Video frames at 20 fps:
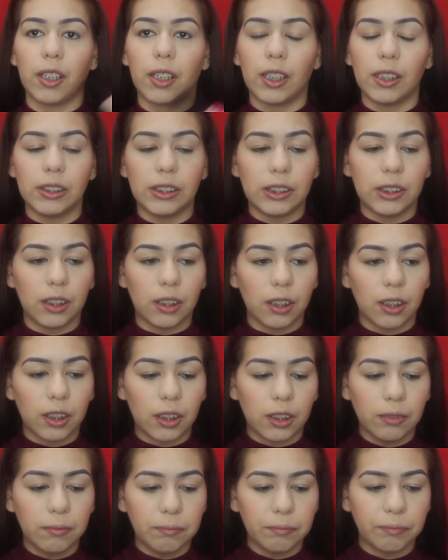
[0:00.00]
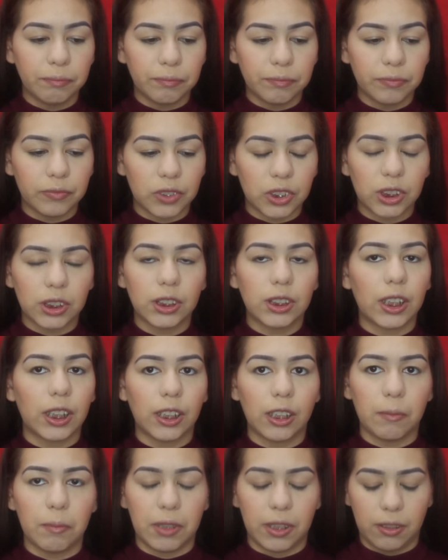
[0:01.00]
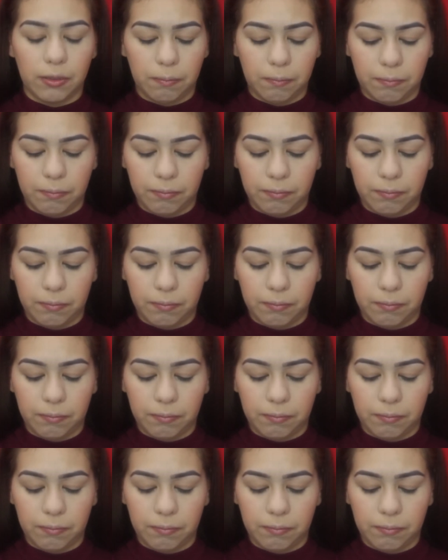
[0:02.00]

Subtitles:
concealer, just a tiny bit.